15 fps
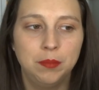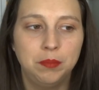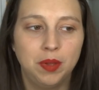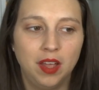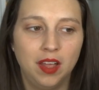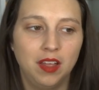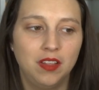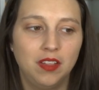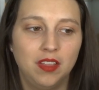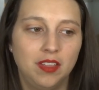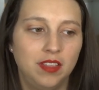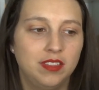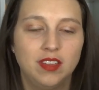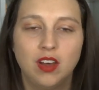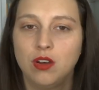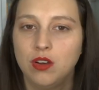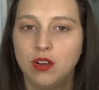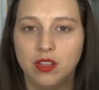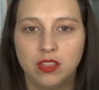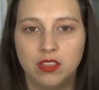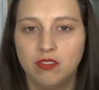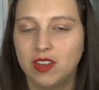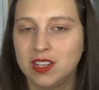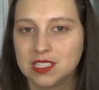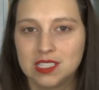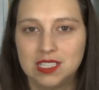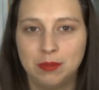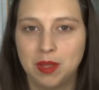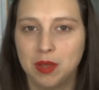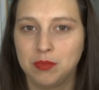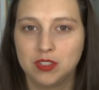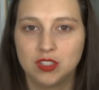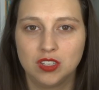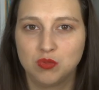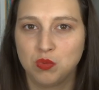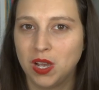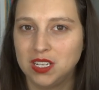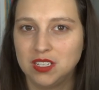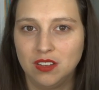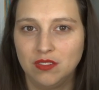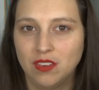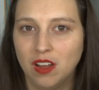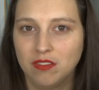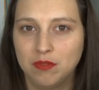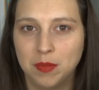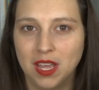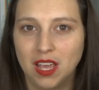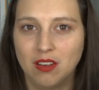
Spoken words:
but oh, the fantasy bit was just way too far for me.